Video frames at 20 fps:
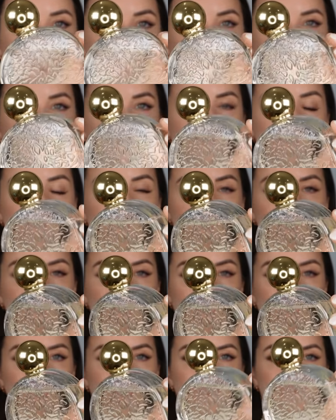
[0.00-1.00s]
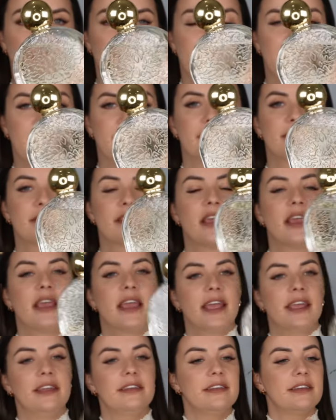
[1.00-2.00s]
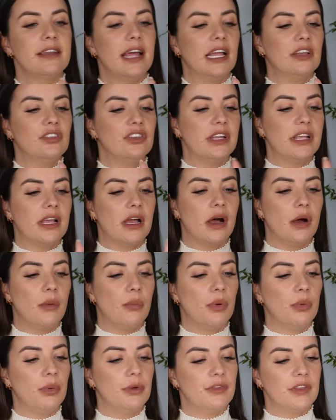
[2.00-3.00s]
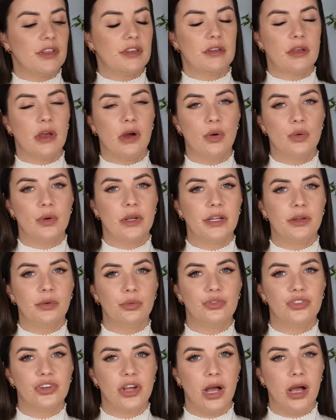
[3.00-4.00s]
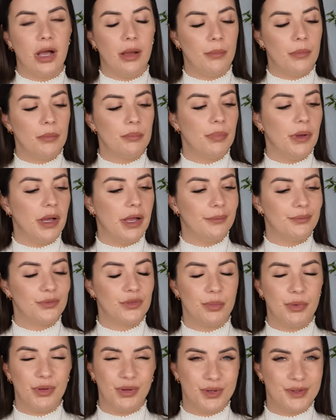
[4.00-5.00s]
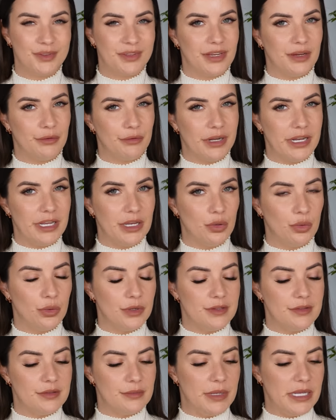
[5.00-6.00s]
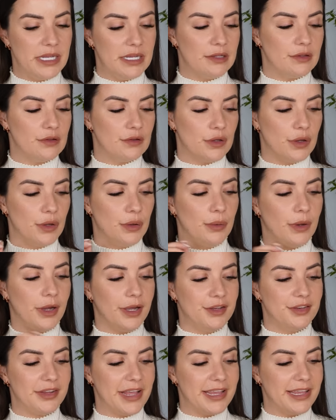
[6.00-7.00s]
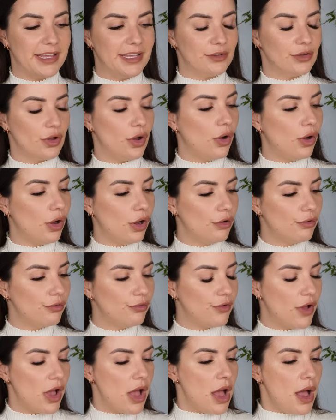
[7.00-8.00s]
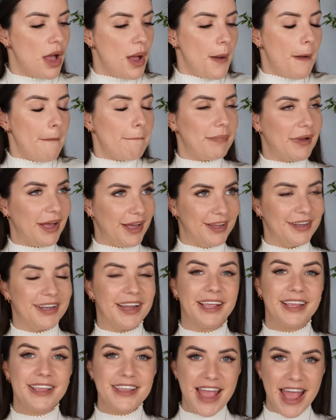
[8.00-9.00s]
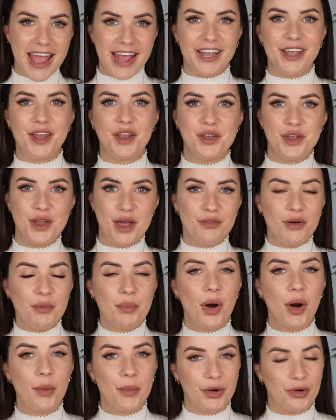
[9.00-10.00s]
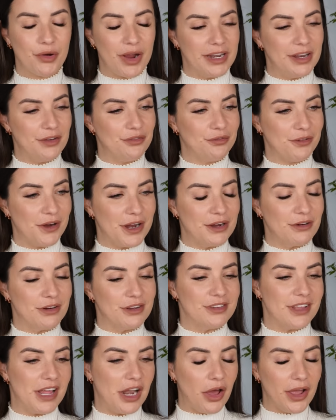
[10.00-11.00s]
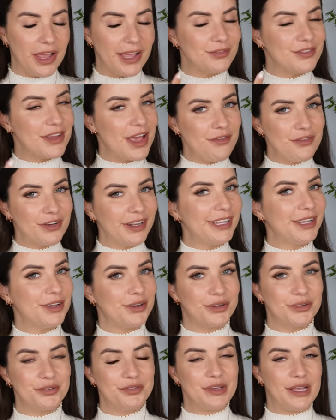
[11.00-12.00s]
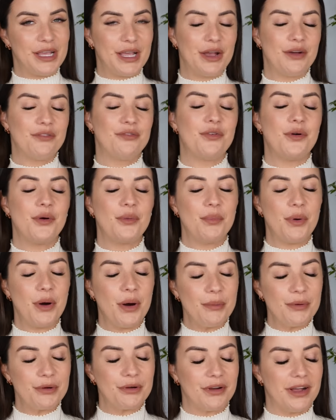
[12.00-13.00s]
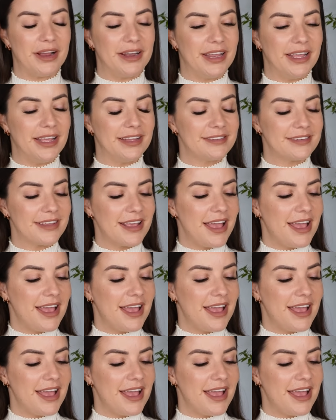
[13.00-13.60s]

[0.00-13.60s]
this design is. It did actually come with this gold little charm, but to be honest, it really annoys me. So I take it off. But again, another pomegranate fragrance, and I have definitely got a thing for pomegranate,